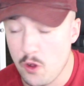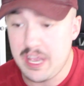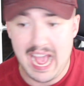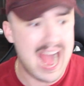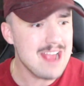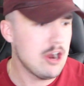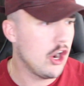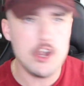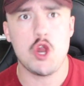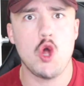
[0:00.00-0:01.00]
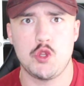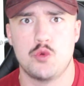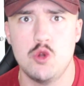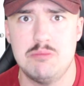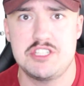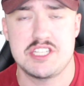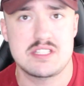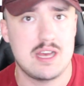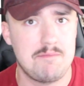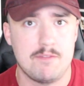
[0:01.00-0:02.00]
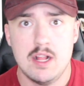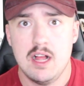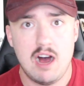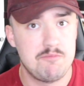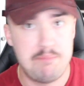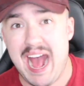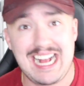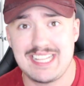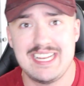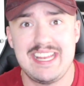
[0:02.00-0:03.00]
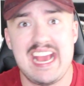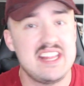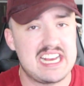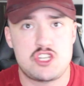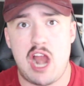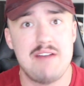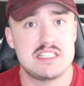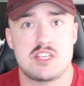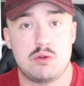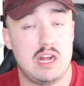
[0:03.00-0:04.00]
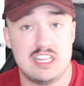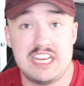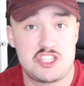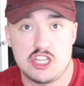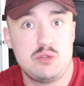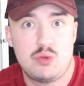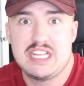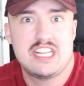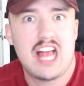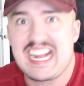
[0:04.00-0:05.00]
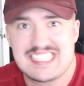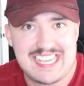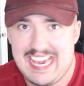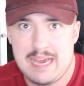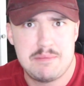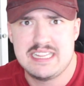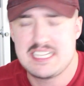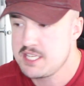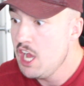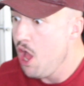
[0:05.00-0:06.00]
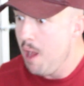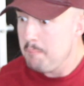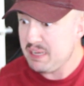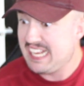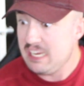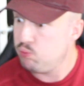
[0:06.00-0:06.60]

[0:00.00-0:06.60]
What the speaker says: Okay, I heard all the rumors and stuff of back in the day that Travis allegedly really liked Kim and this, but he